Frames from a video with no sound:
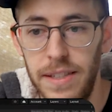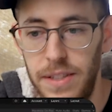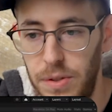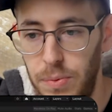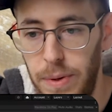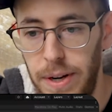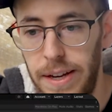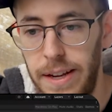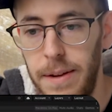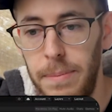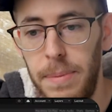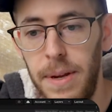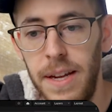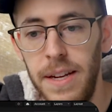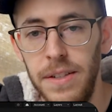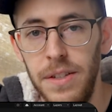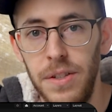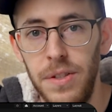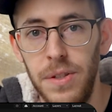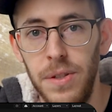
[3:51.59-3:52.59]
So what I get
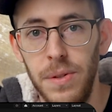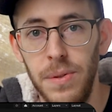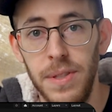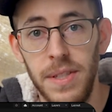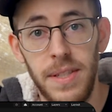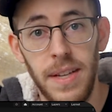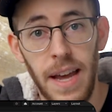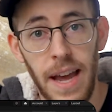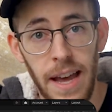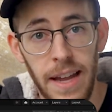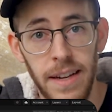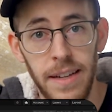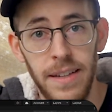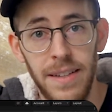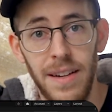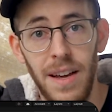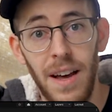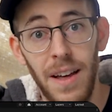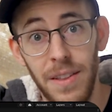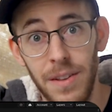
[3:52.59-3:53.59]
paid to do is to
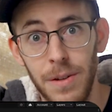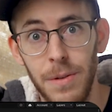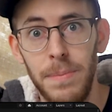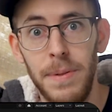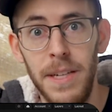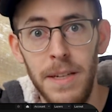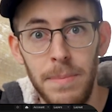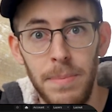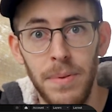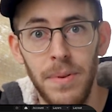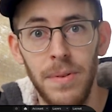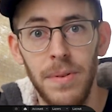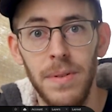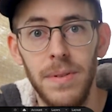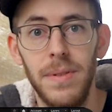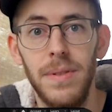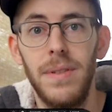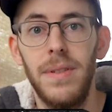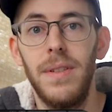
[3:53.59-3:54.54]
edit other people,